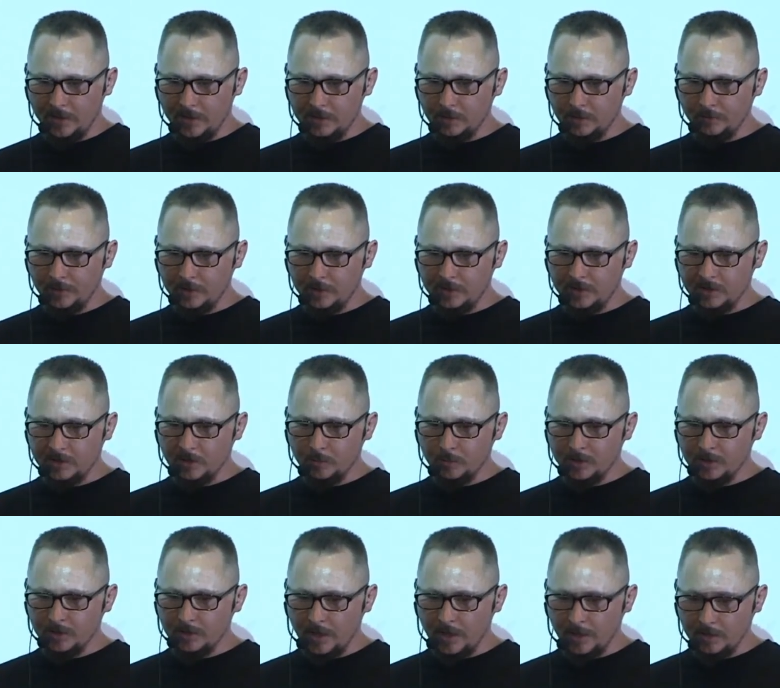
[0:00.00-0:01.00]
face of it, it
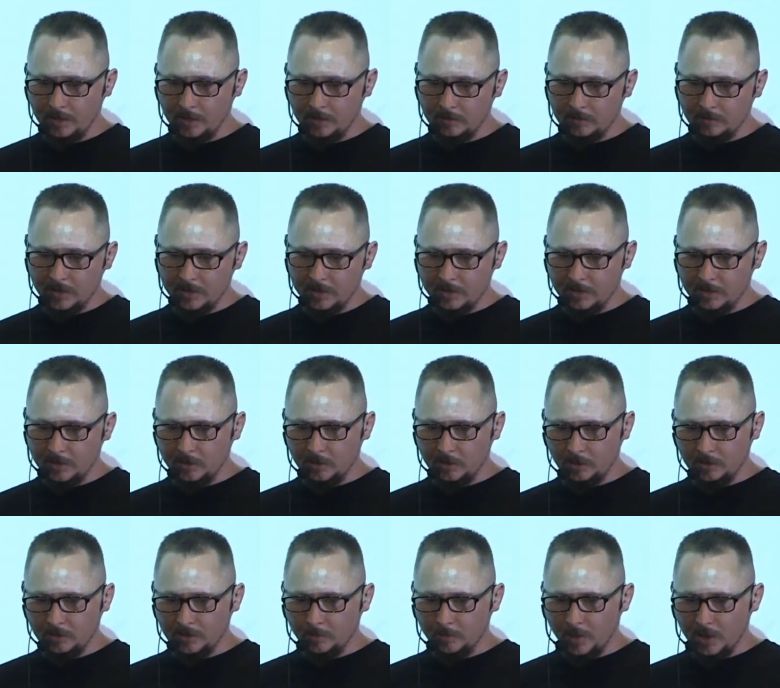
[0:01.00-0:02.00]
seems like it's
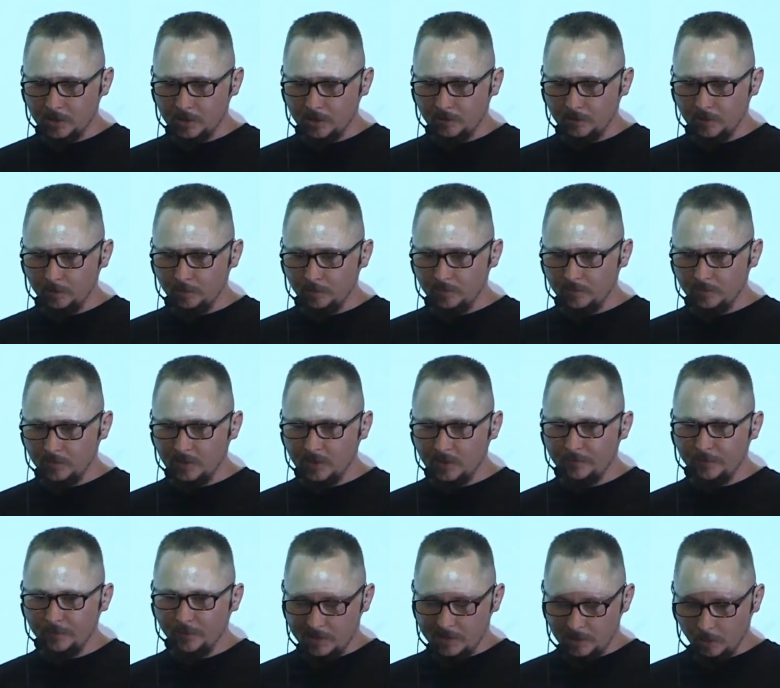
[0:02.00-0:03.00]
not much of a
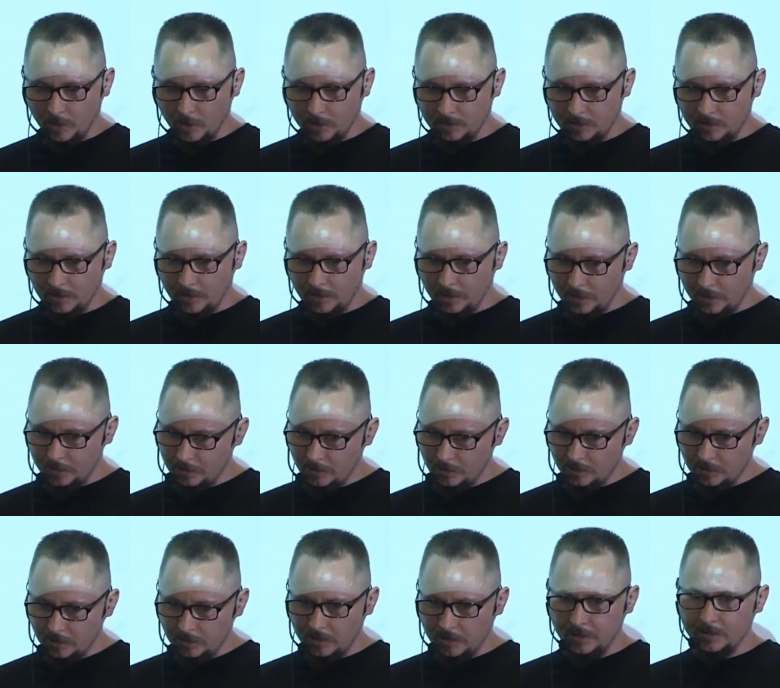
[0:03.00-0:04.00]
difference, but
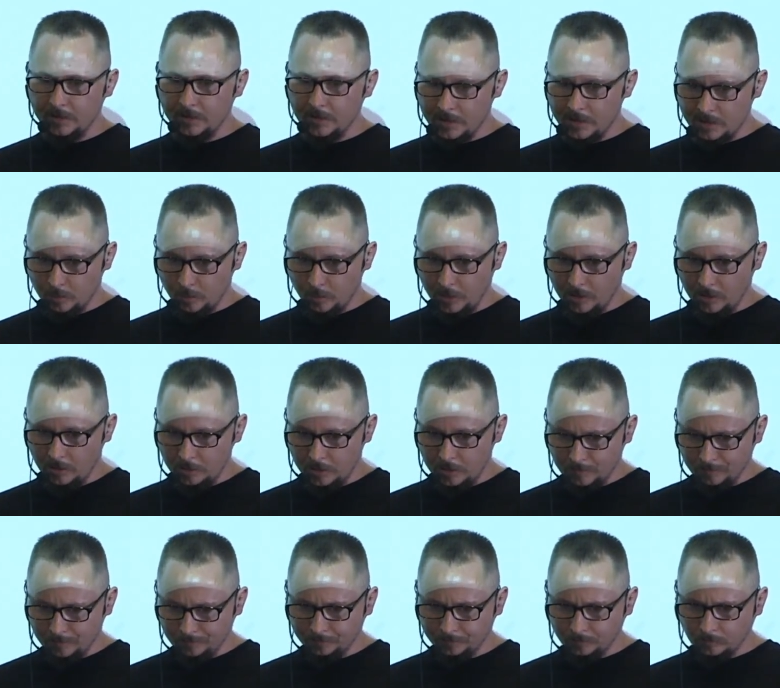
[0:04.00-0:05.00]
actually it is, because
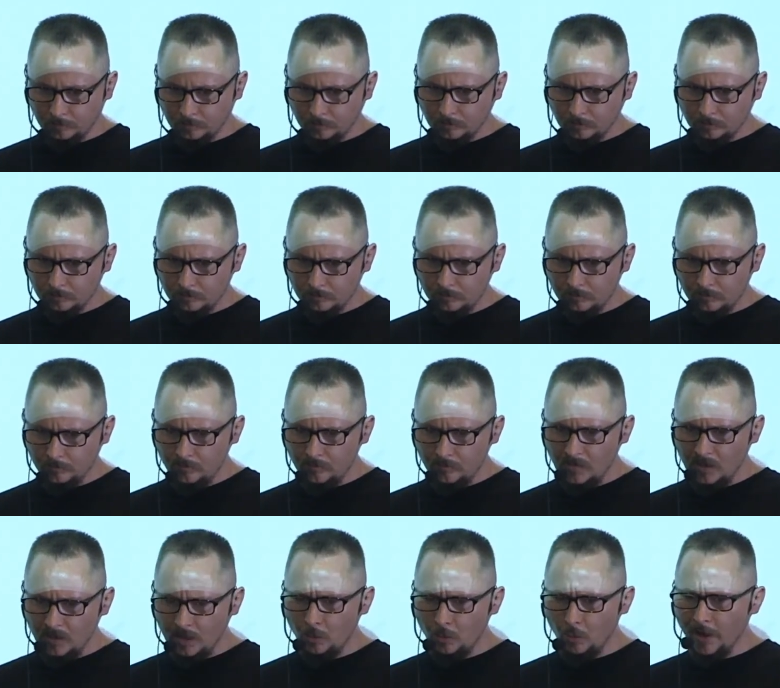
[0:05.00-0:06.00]

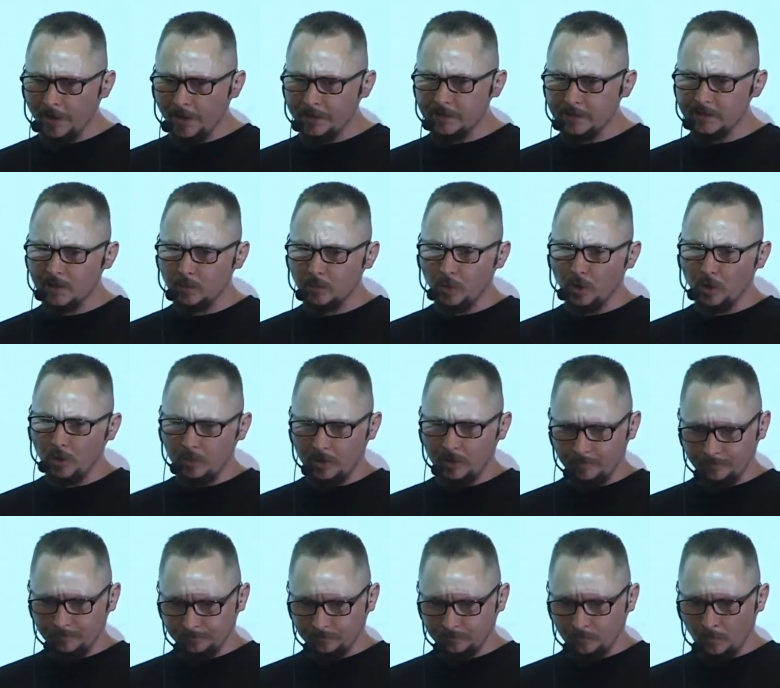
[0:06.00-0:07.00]
why it is a
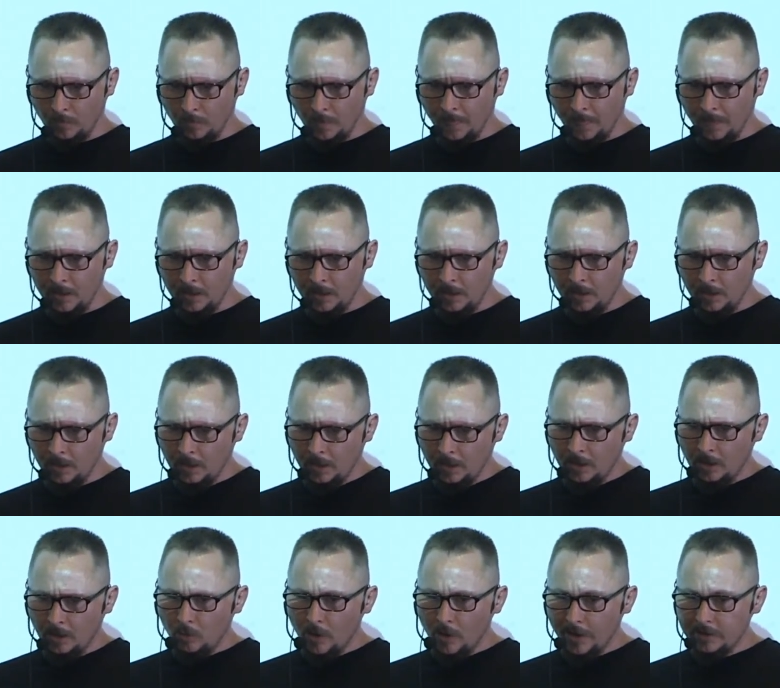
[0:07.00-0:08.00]
problem?
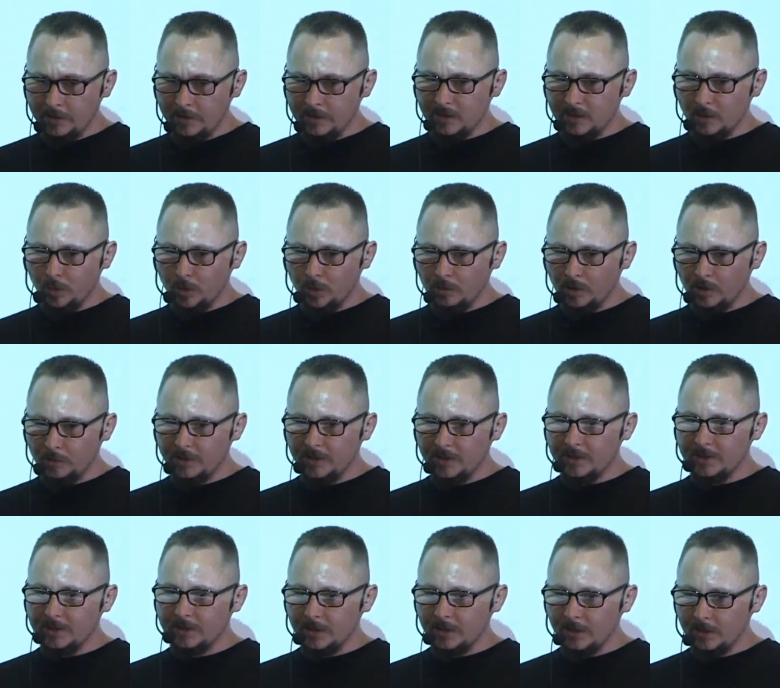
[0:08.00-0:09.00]
Why it is a problem in
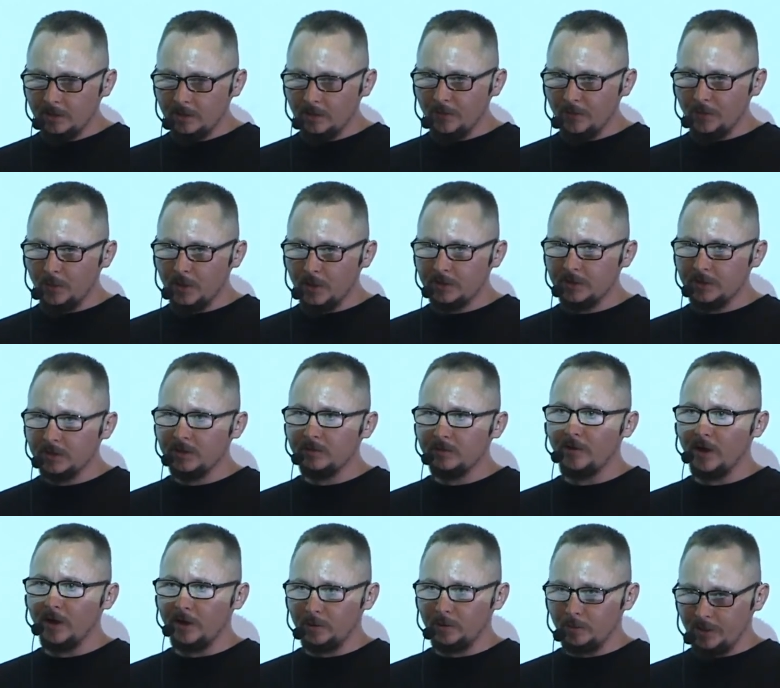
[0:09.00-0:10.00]
a single-threaded
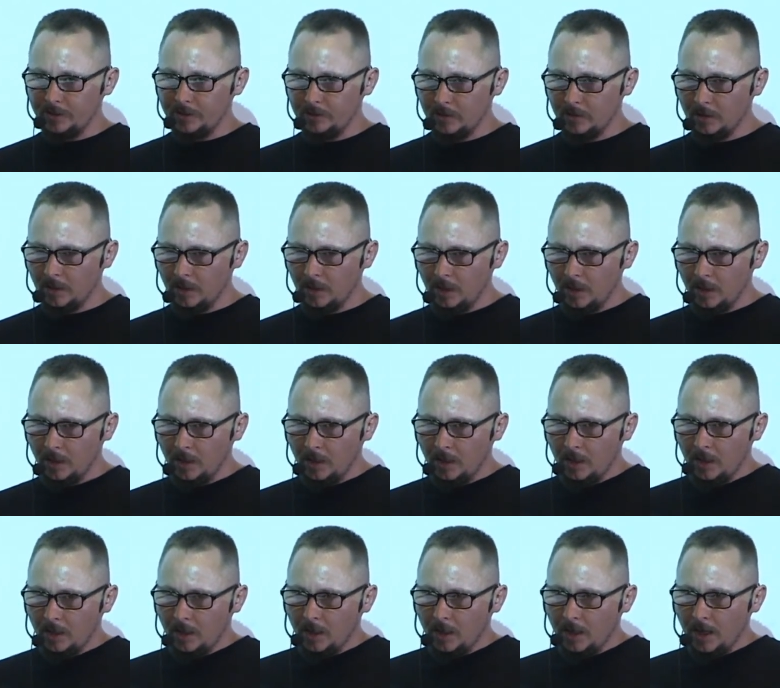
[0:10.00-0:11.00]
environment?
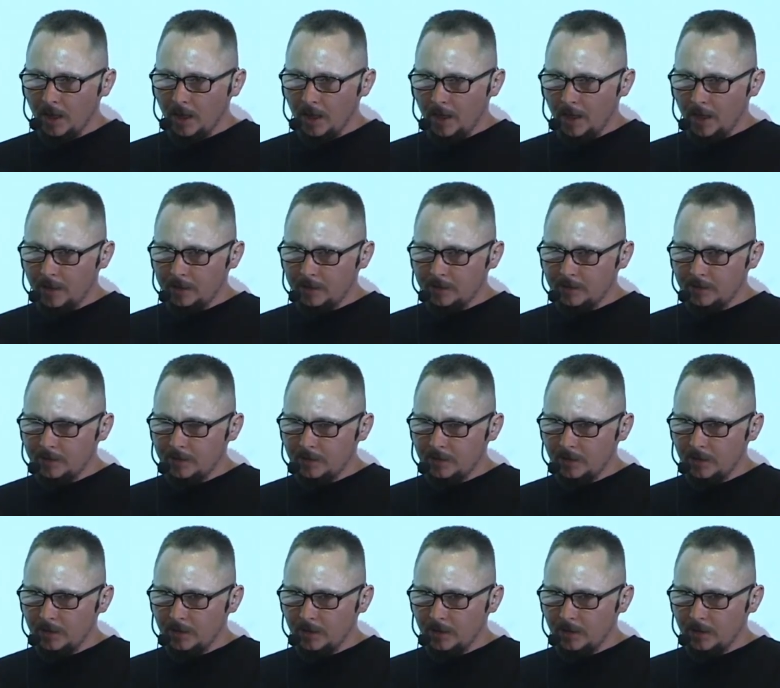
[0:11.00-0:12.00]
And
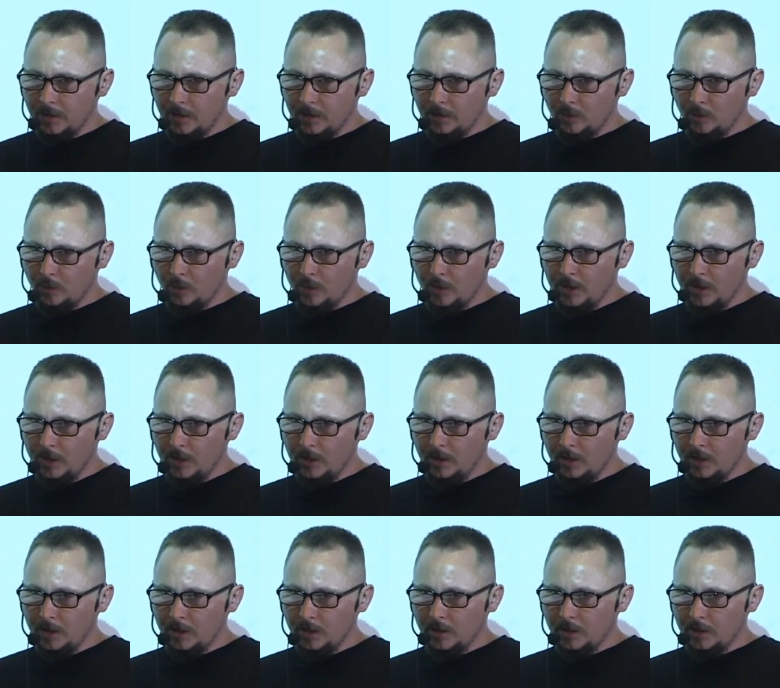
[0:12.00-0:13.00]

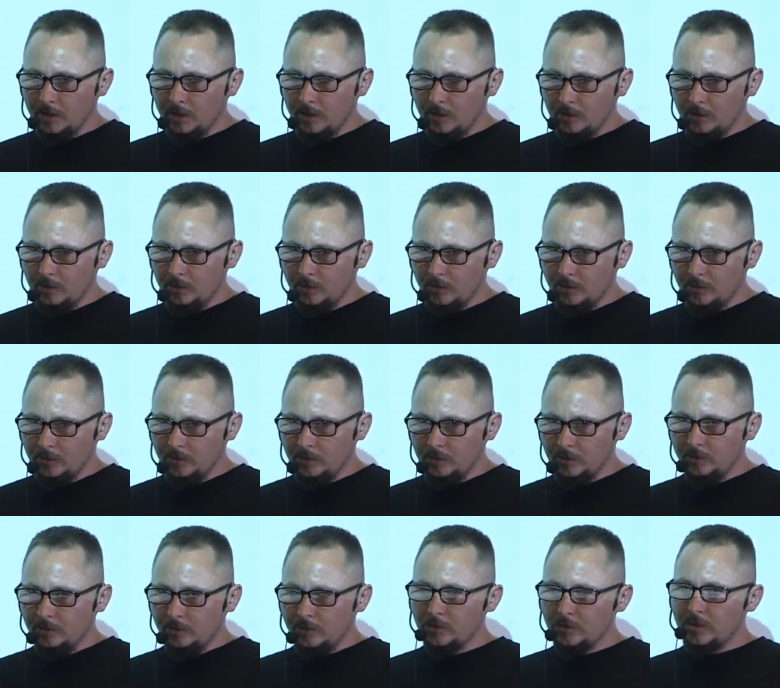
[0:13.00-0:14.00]

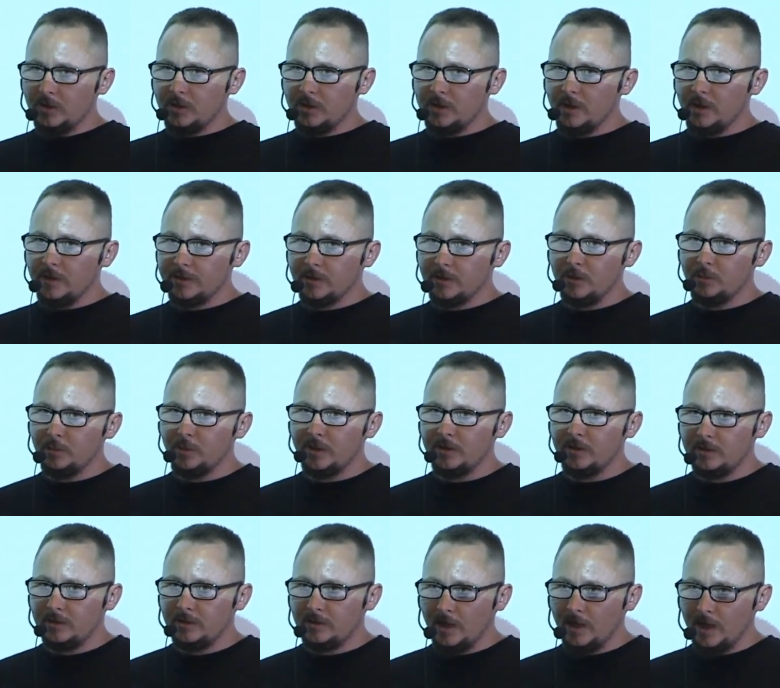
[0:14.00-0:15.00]
using JavaScript
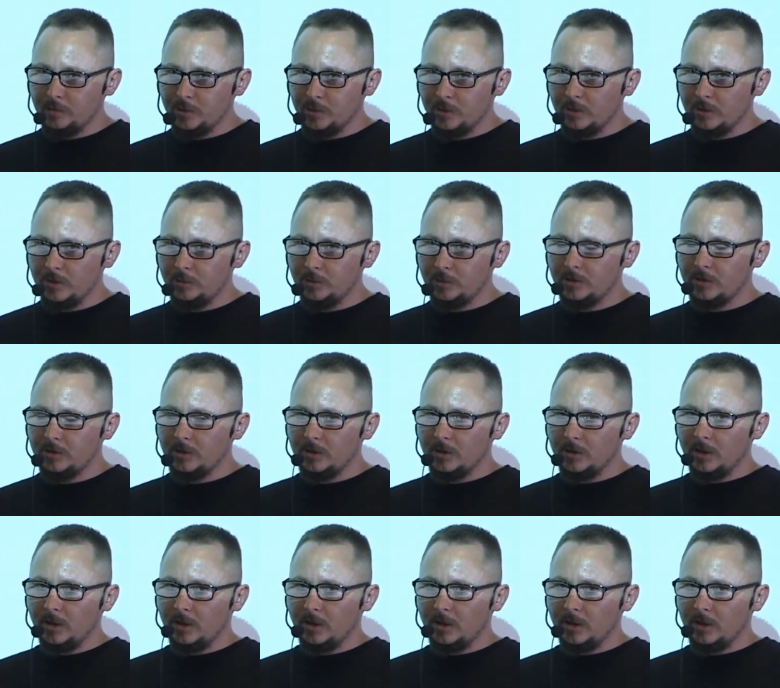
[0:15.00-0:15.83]
and TypeScript,